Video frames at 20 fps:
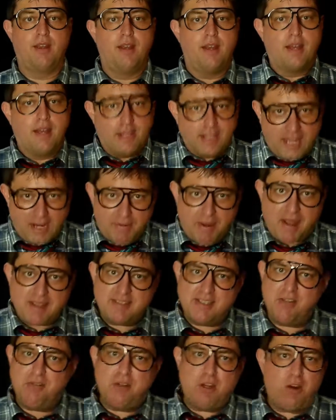Now, as
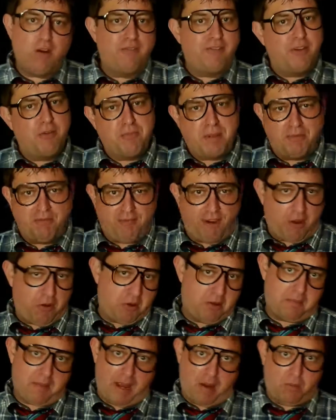you know, if you've been following
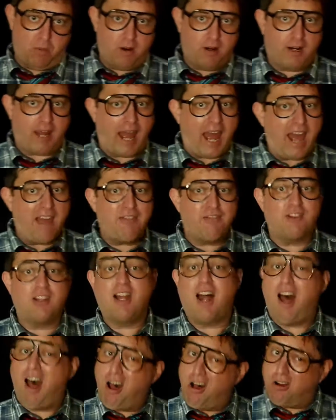my work, I've
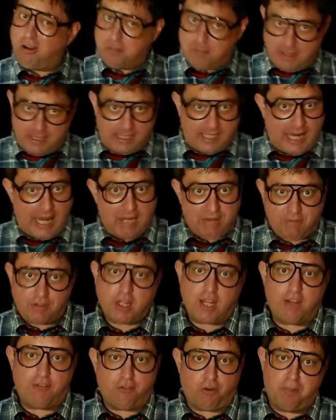long been an
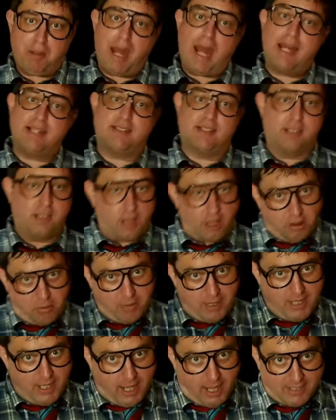advocate for passing the 3
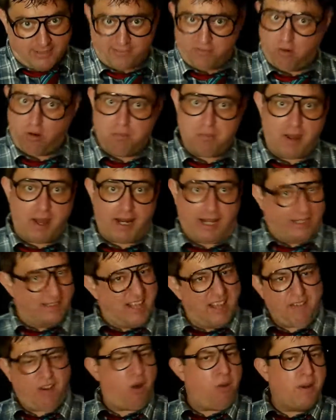laws of robotics. I've
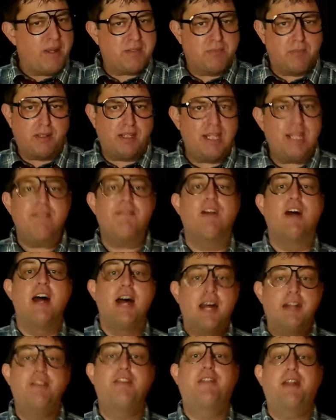always believed
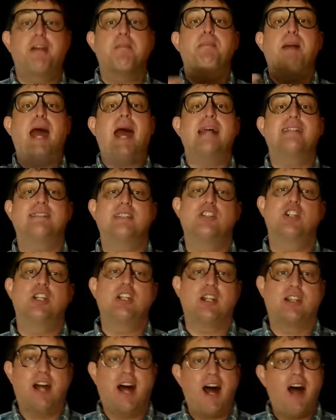that their passage into
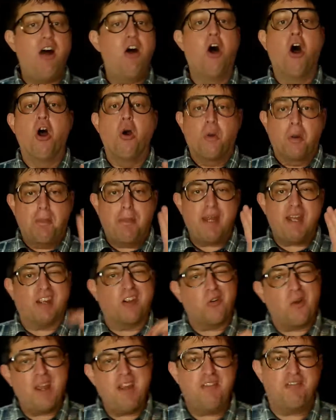law would be a
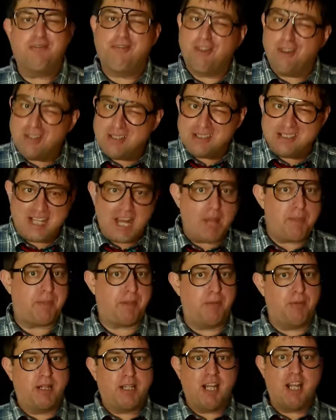great first step in
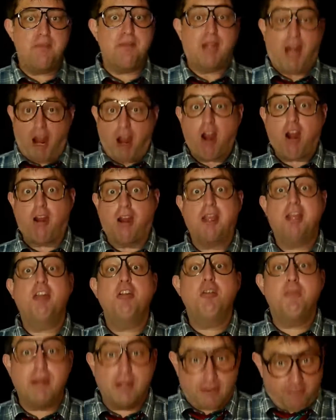reclaiming our
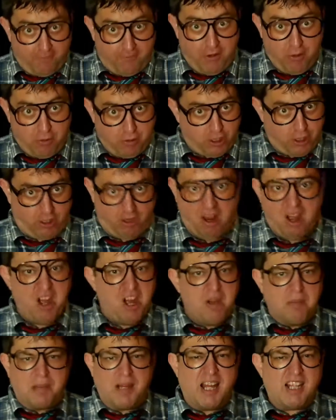human future.
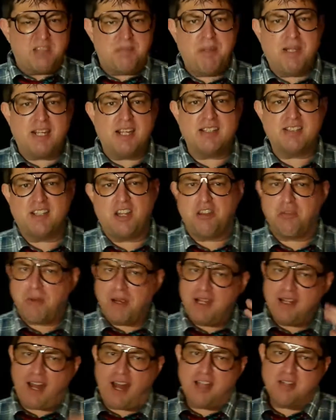Plus, because the 3
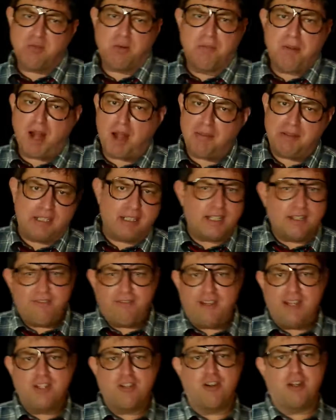laws were prominently
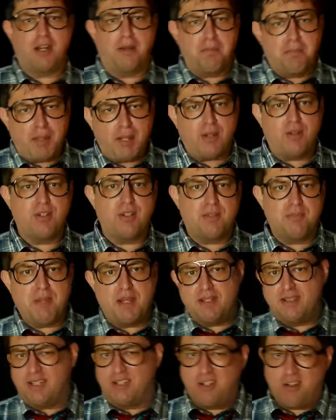featured in Bill Smith's
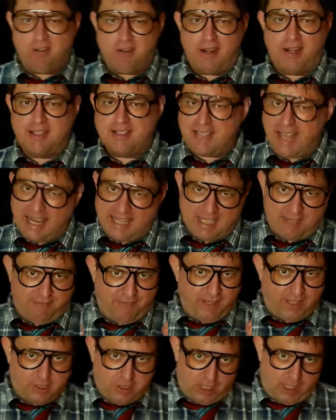enduring science
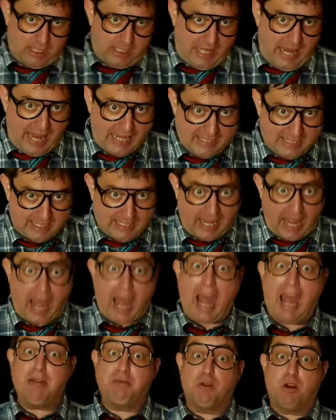fiction classic, I,
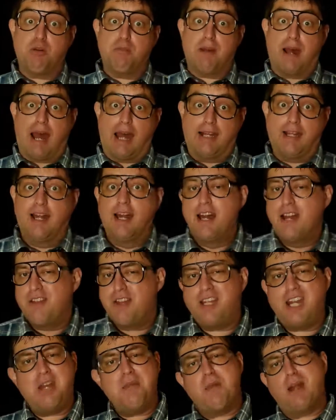Robot, the
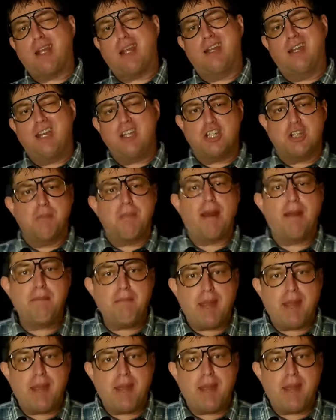name recognition might make